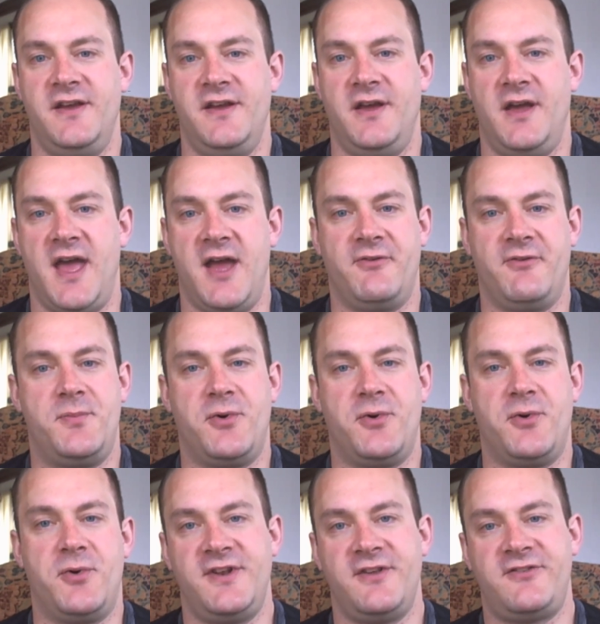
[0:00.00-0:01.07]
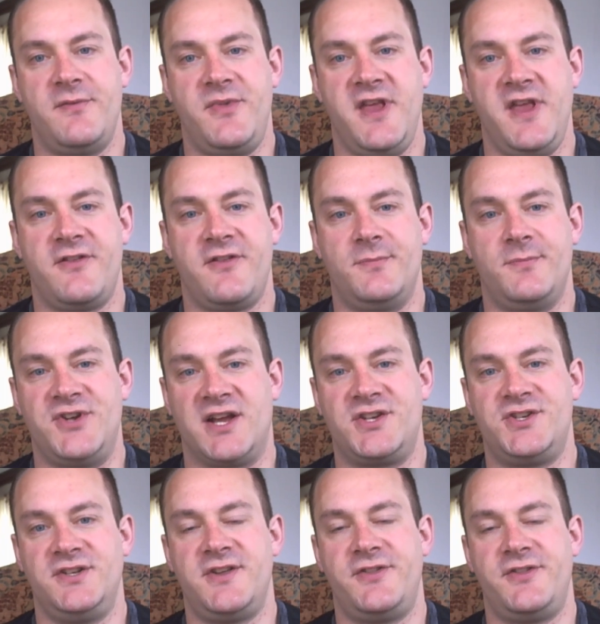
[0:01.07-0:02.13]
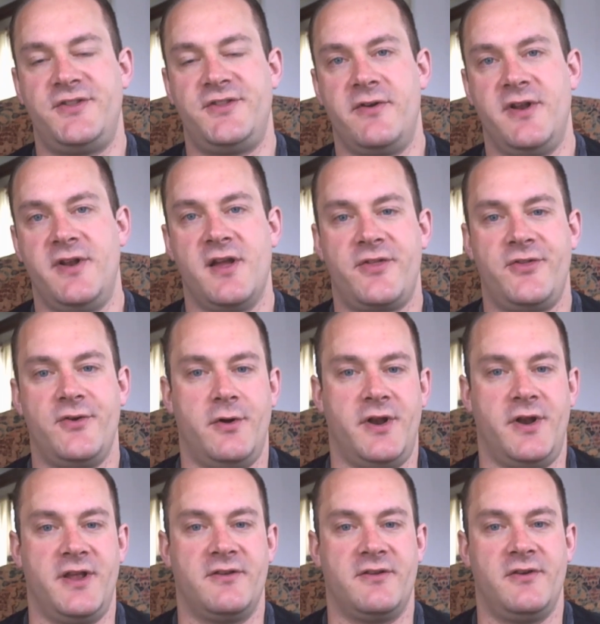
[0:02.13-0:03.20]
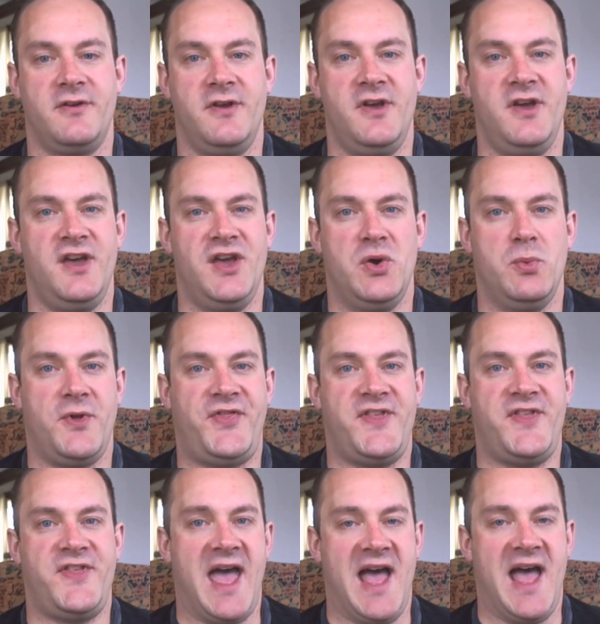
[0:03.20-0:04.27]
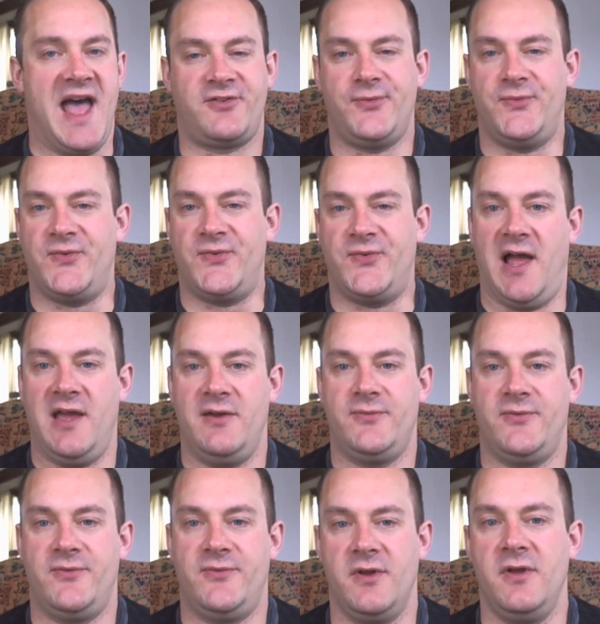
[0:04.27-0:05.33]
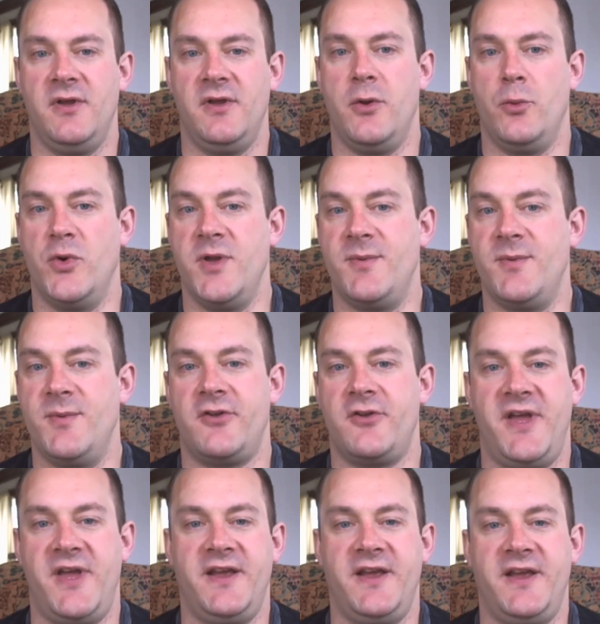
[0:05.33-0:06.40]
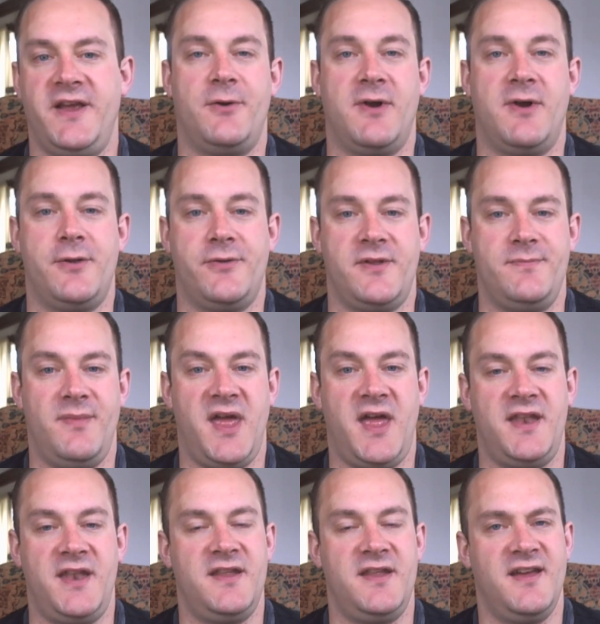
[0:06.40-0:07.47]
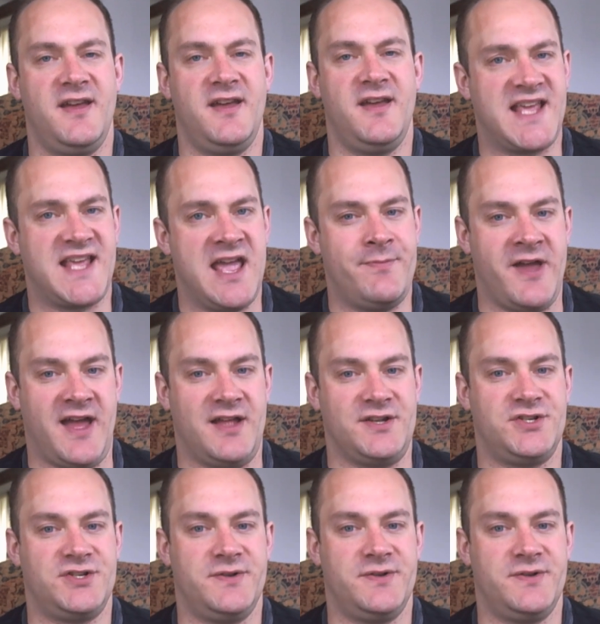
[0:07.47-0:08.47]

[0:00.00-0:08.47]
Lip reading: Every person is to be in subjection to the governing authorities, with the Acts 5, we must obey God rather than men, escape hatch.